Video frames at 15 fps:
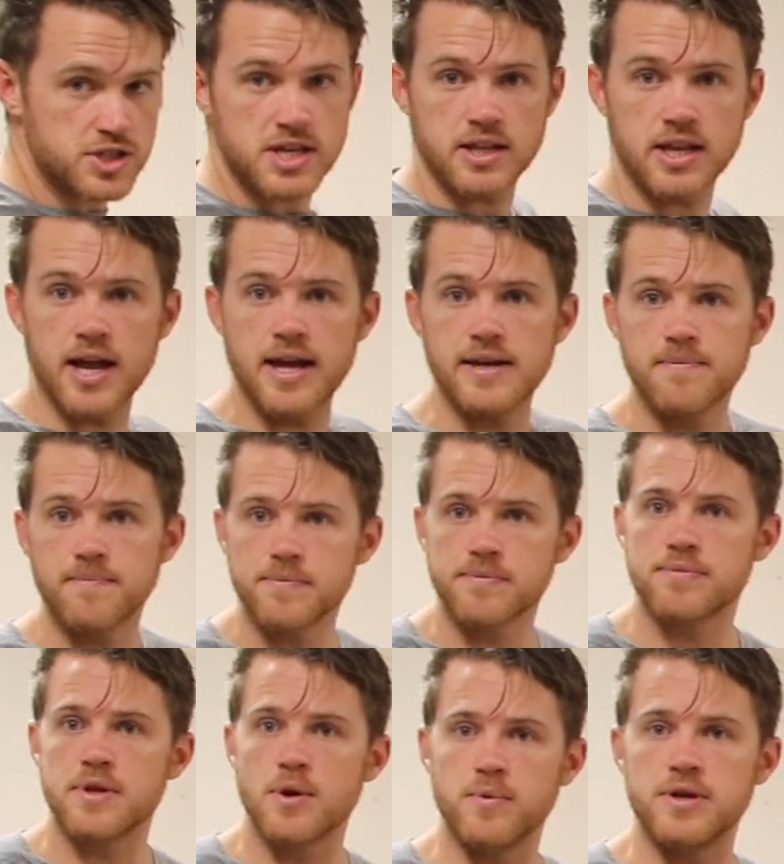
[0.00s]
thing
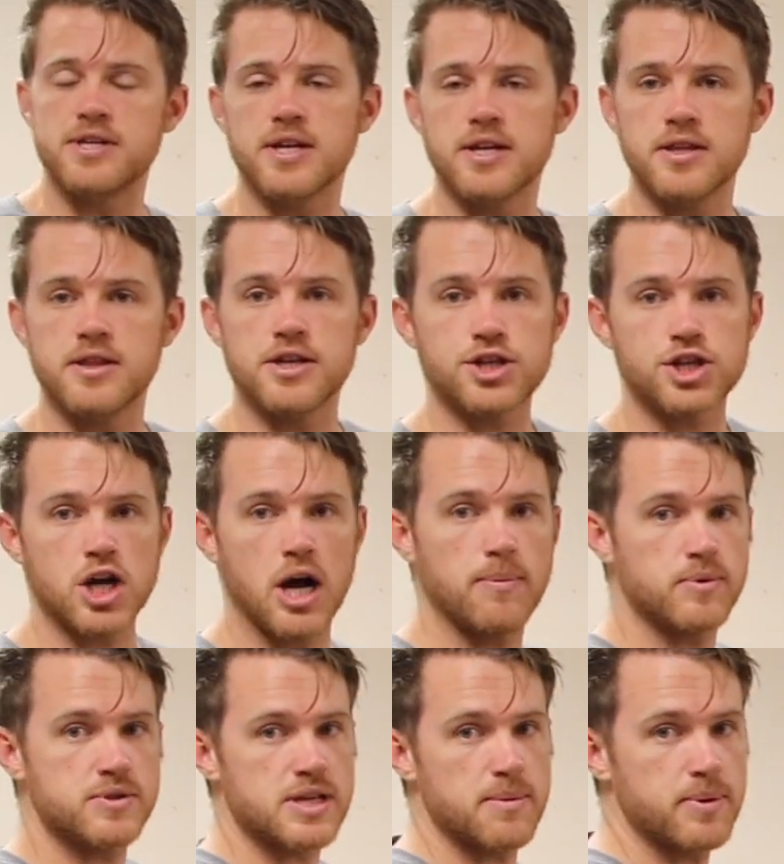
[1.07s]
that we did in this
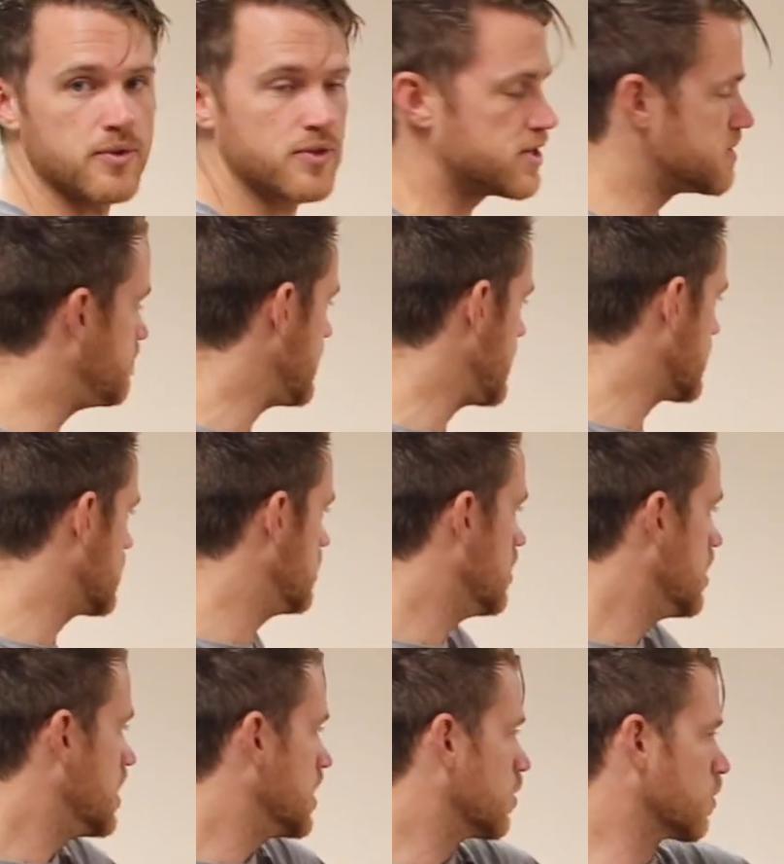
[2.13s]
shop was I built this big
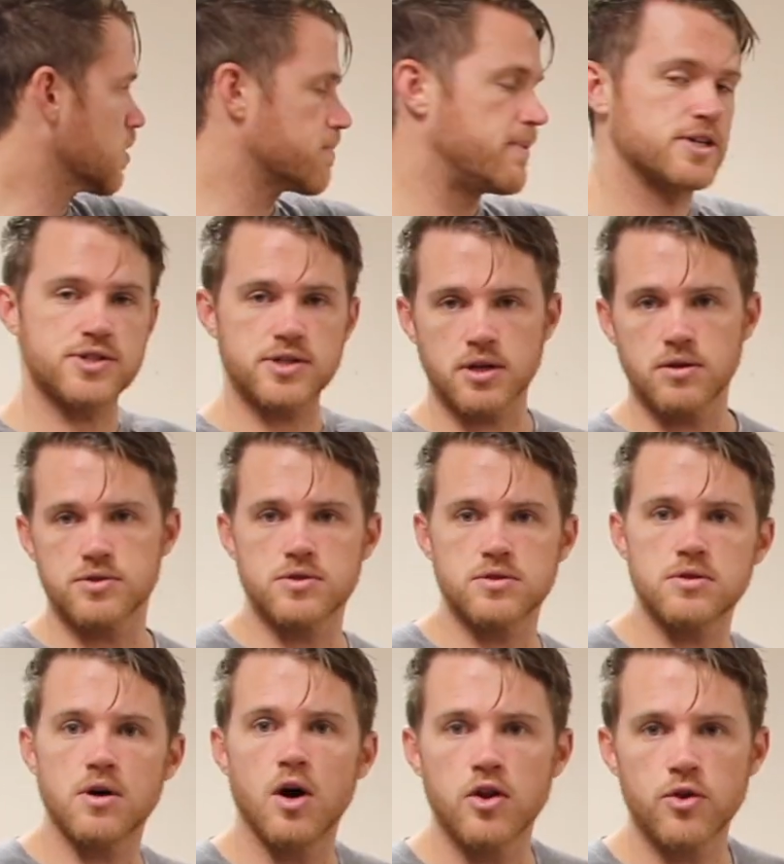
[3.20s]
workbench that
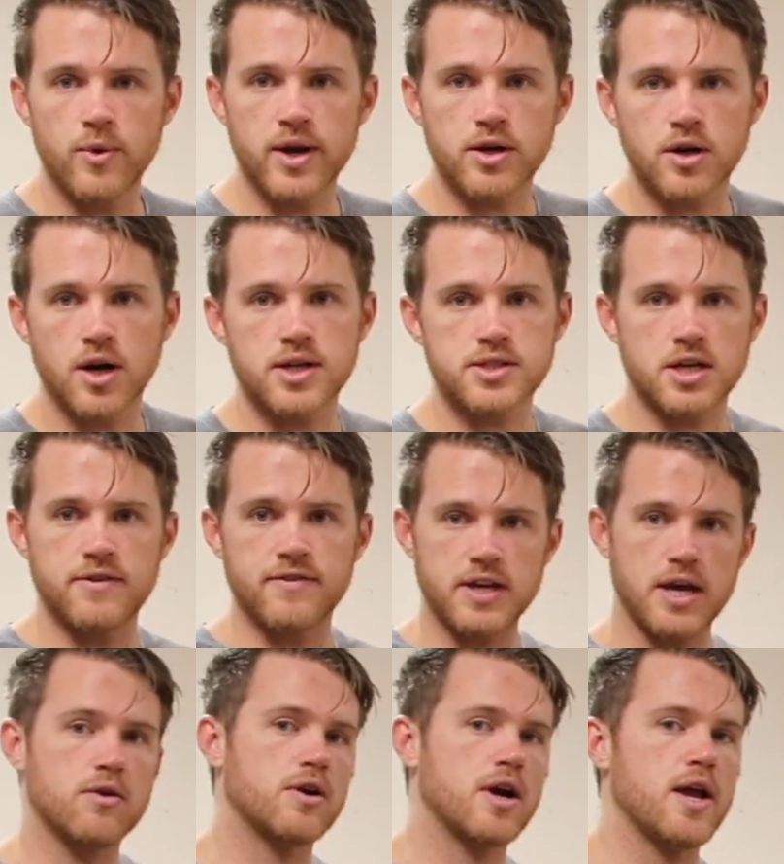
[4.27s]
goes all the way across, kind of a
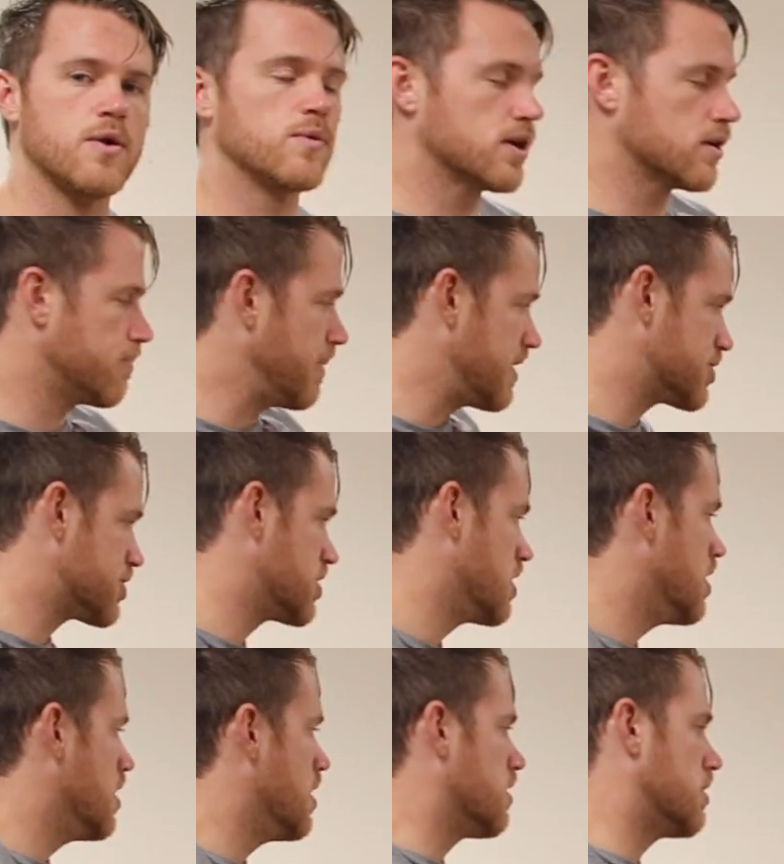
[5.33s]
counter height workbench.
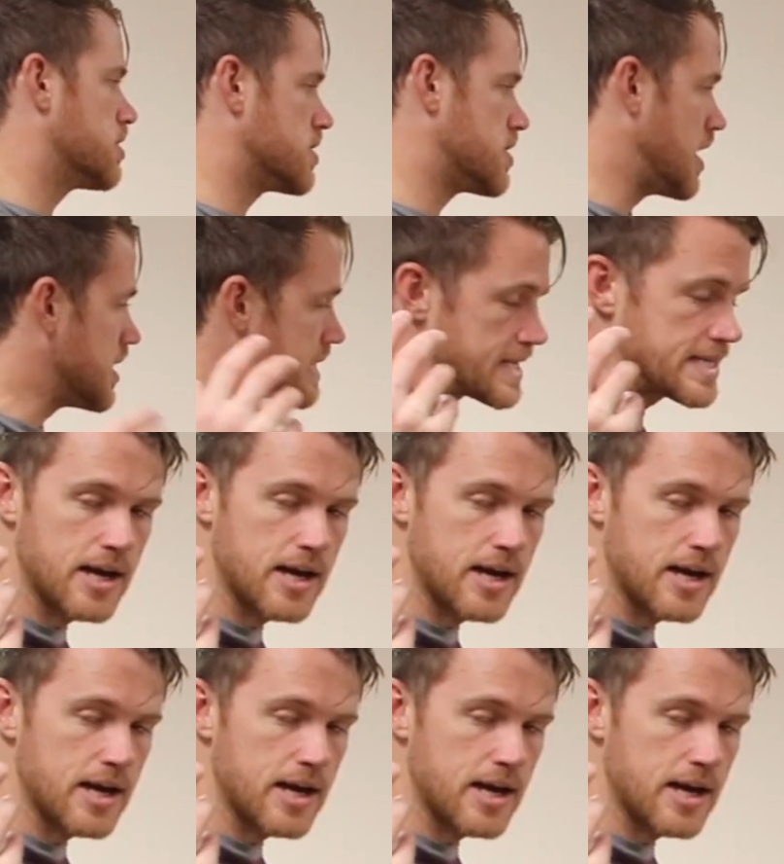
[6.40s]
It just has